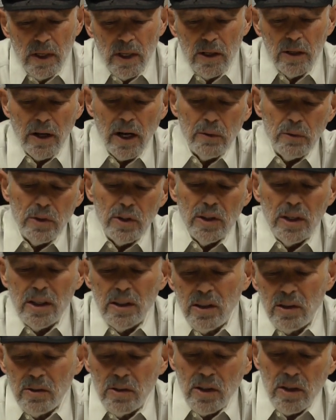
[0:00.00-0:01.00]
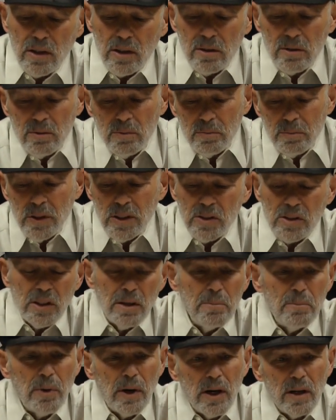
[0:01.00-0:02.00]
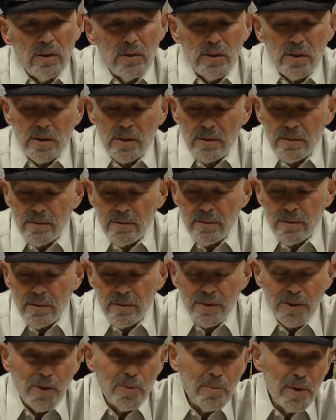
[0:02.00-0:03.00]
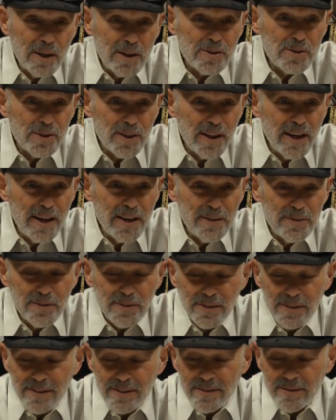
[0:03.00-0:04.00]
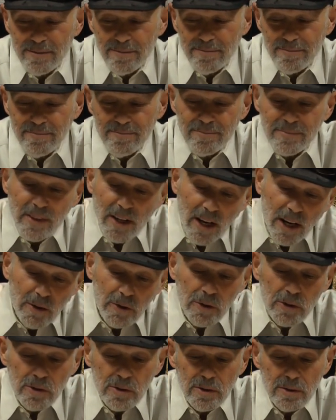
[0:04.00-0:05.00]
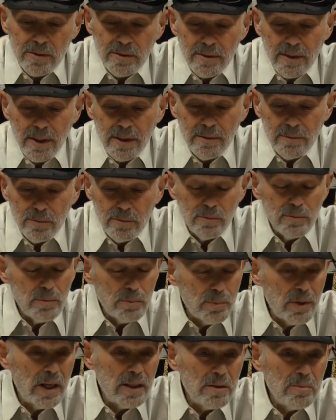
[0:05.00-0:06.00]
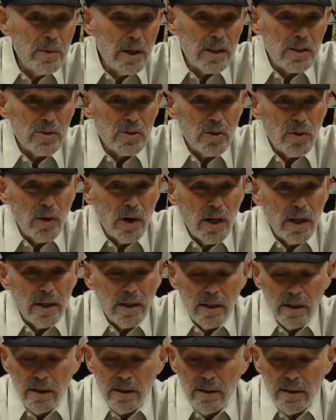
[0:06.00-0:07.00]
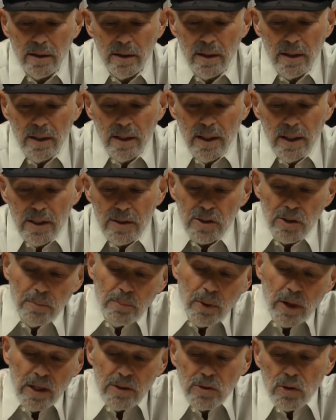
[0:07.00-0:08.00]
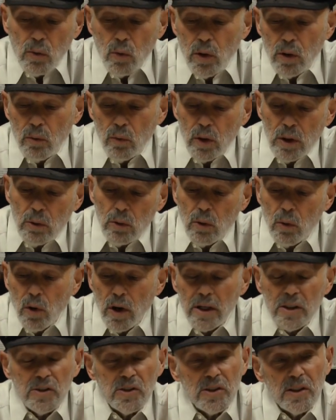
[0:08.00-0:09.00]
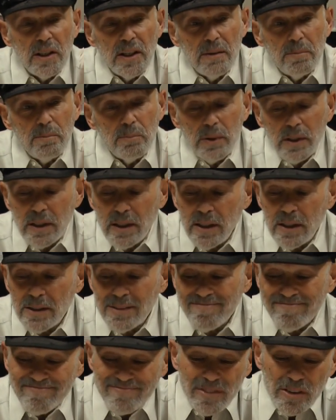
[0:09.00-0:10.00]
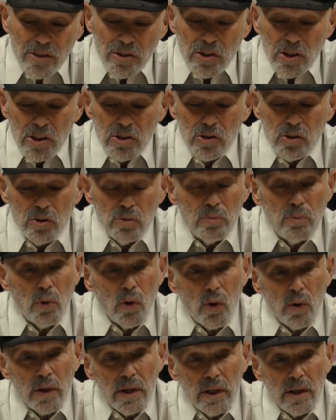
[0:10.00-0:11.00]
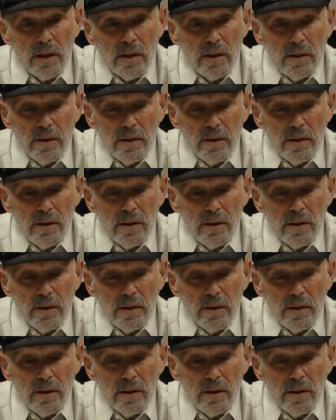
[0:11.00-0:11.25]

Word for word: Now, I would think that there be some parts that will make us laugh, others that will probably make us cry. Some parts we will want to skip because they're just too boring.